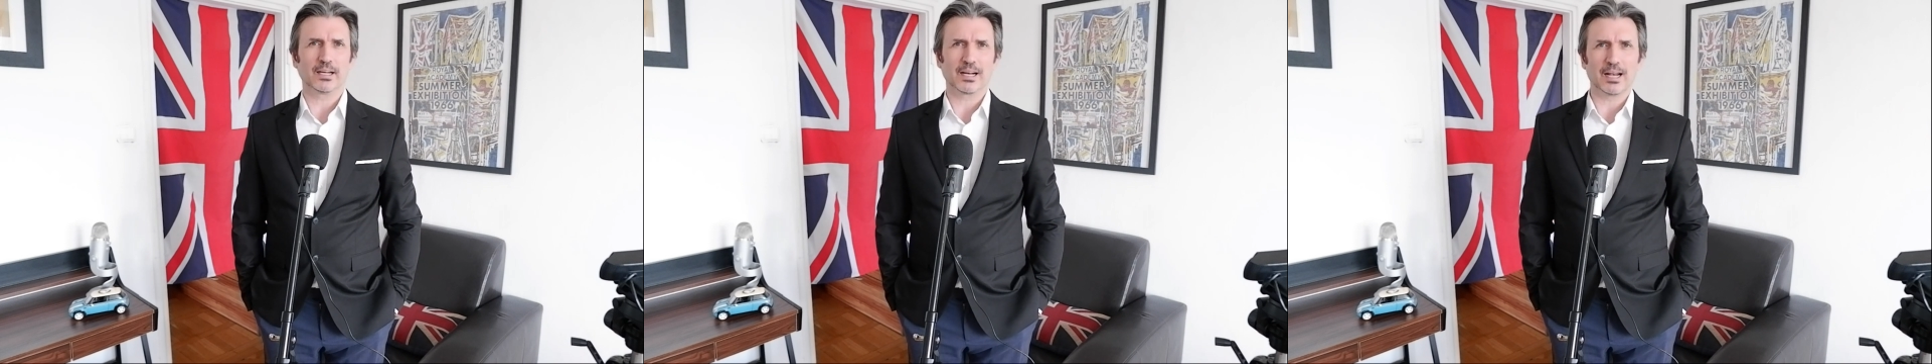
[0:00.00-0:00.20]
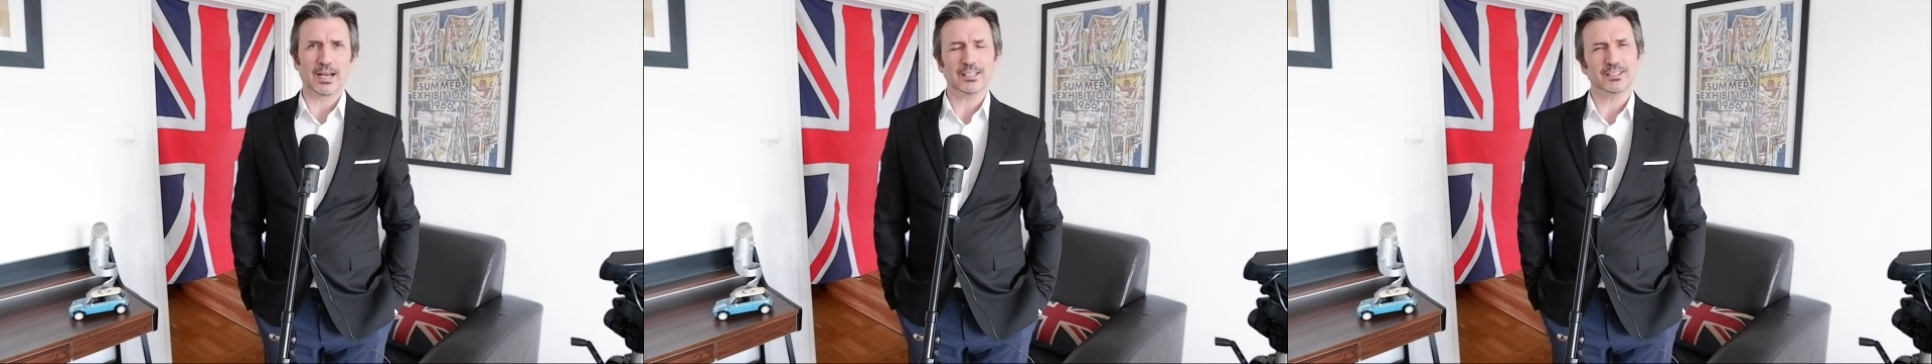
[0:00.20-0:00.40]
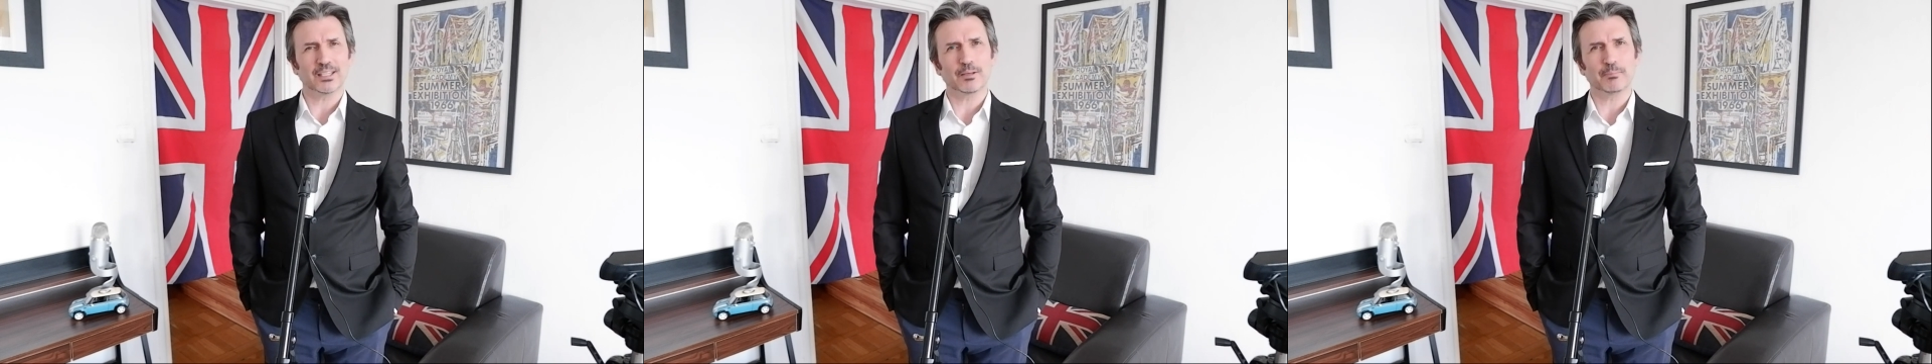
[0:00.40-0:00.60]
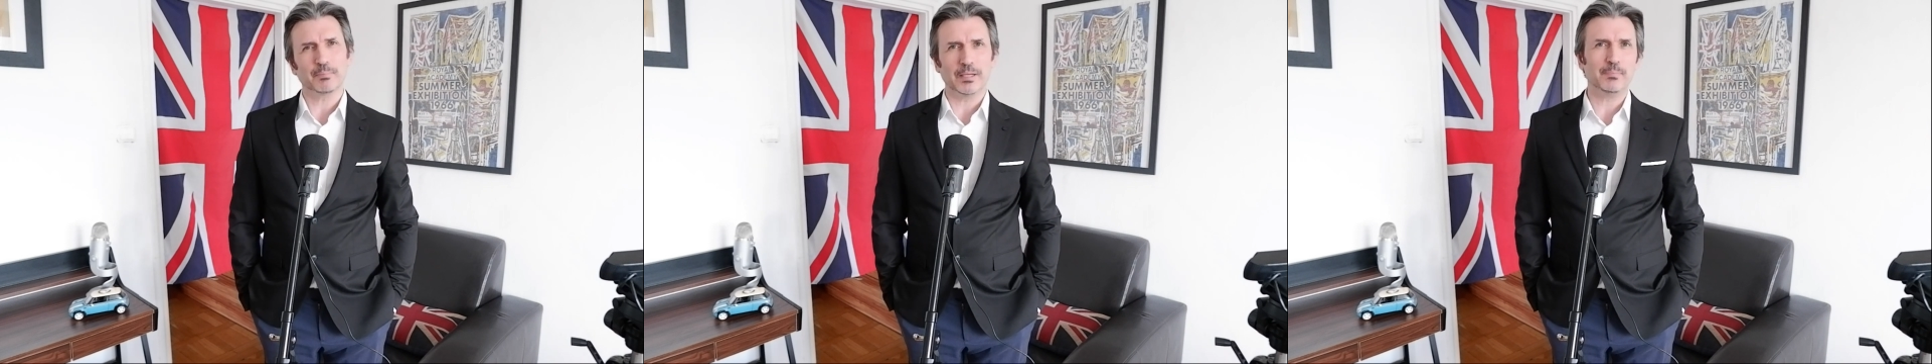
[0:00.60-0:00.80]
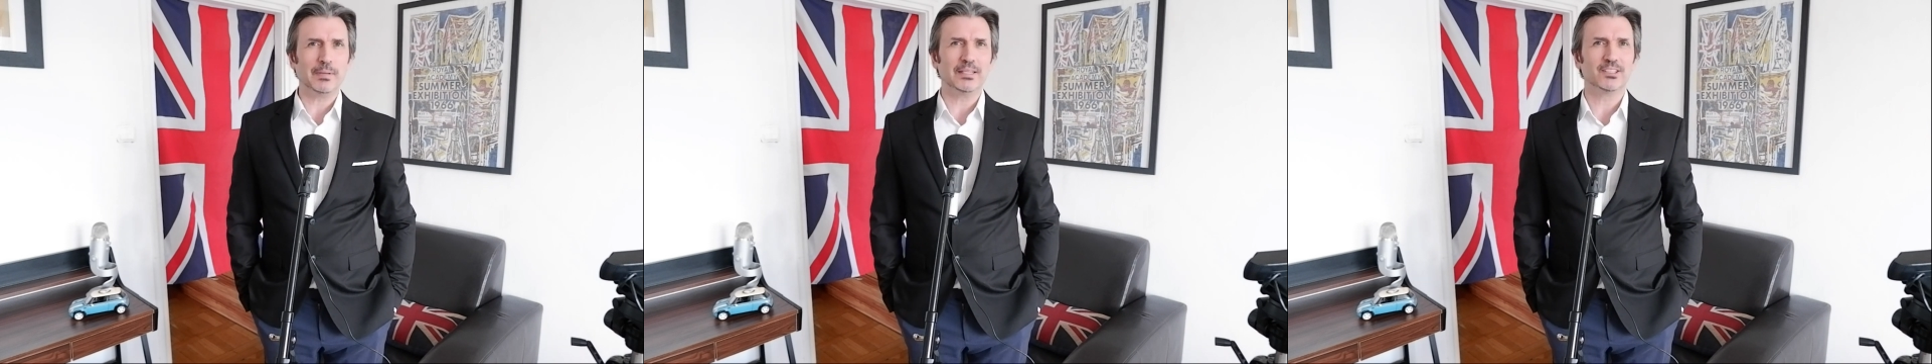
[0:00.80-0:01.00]
classic
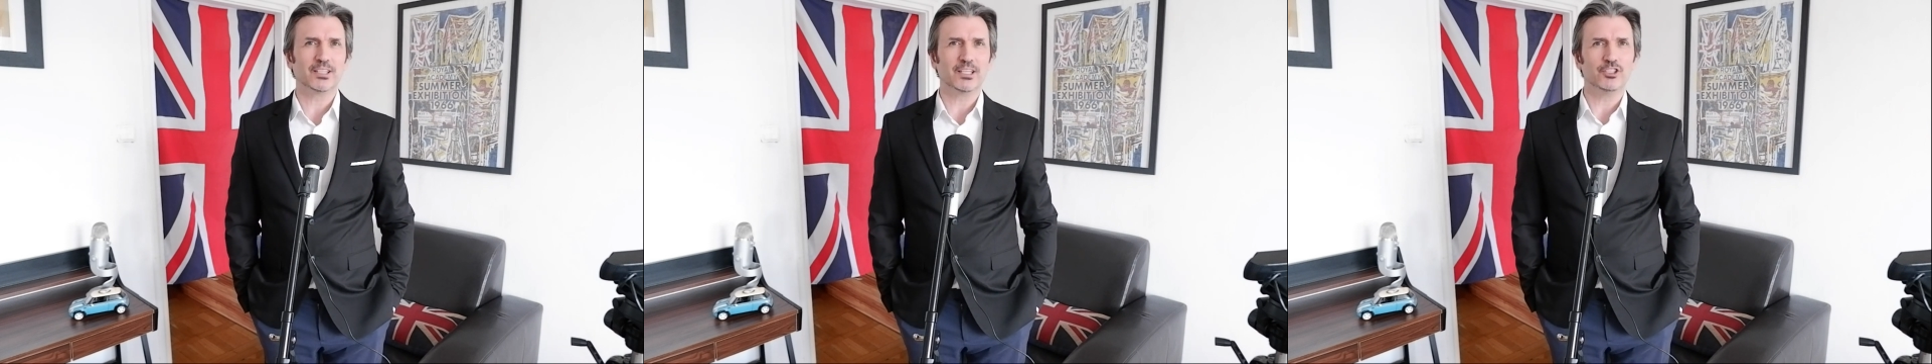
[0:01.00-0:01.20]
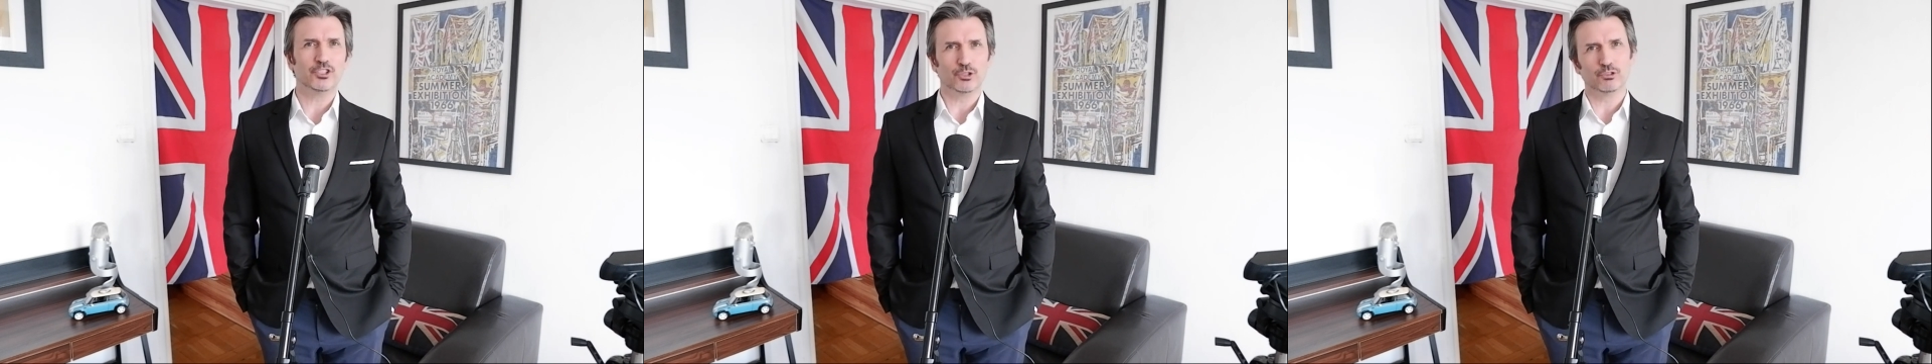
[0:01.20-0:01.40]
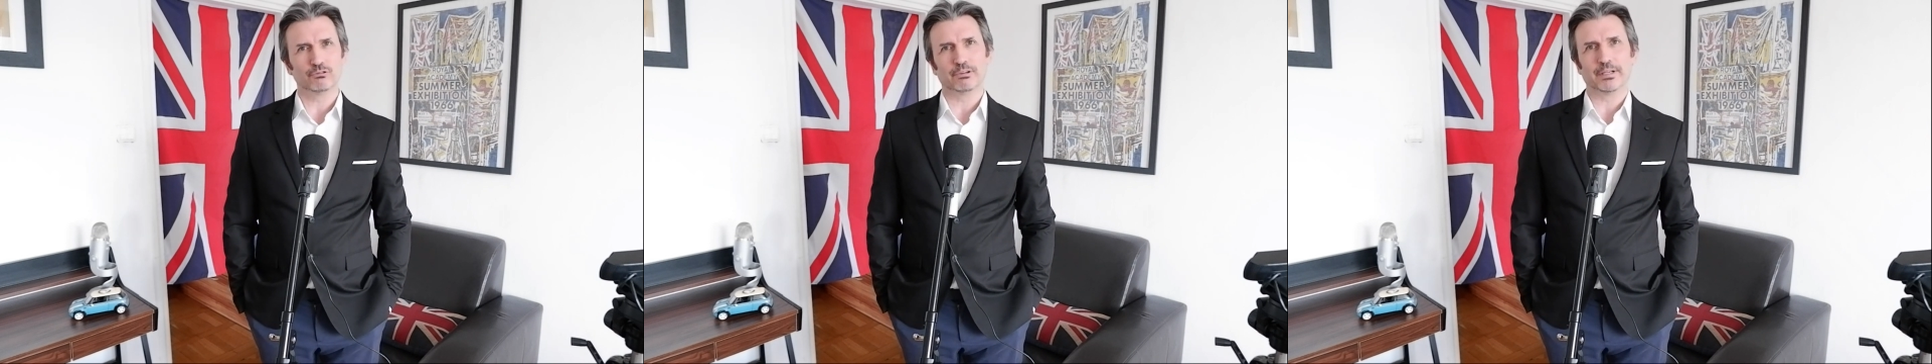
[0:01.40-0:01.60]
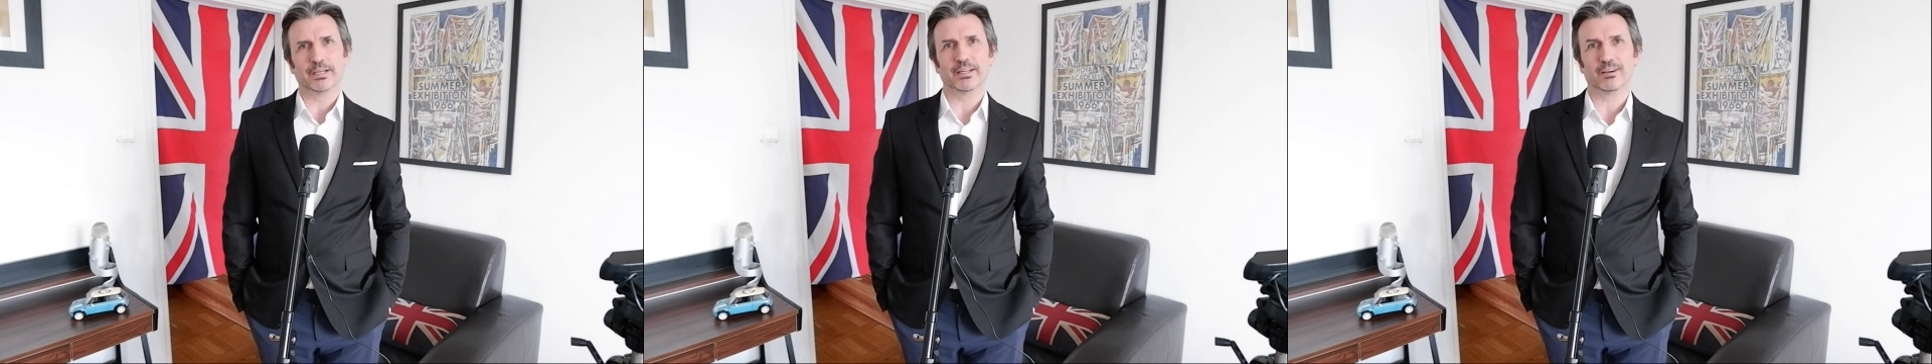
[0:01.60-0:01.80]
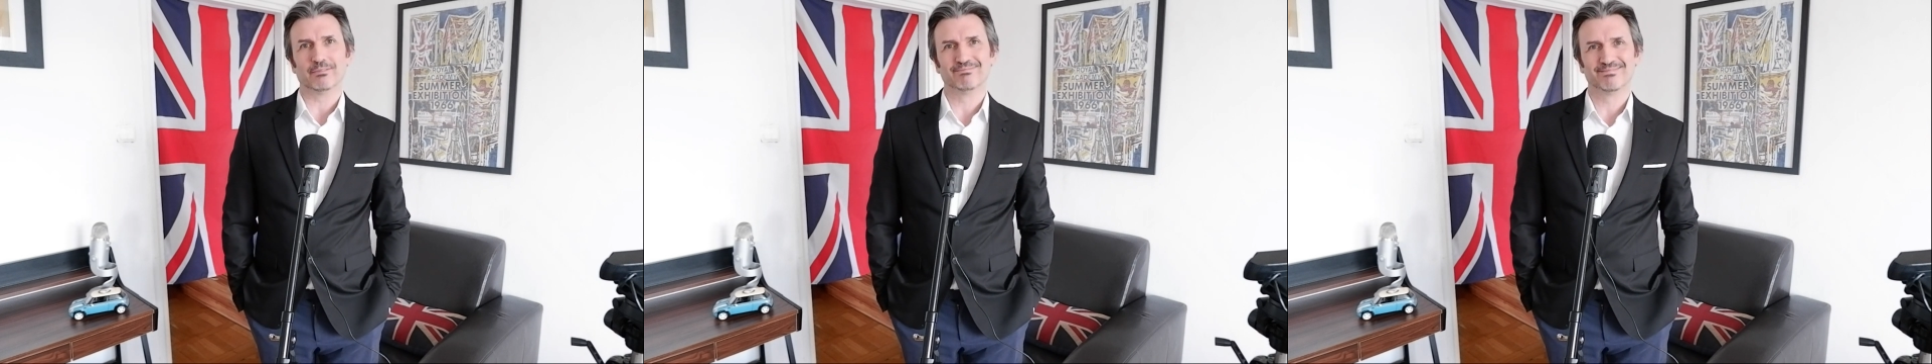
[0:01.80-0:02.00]
BBC newsreader.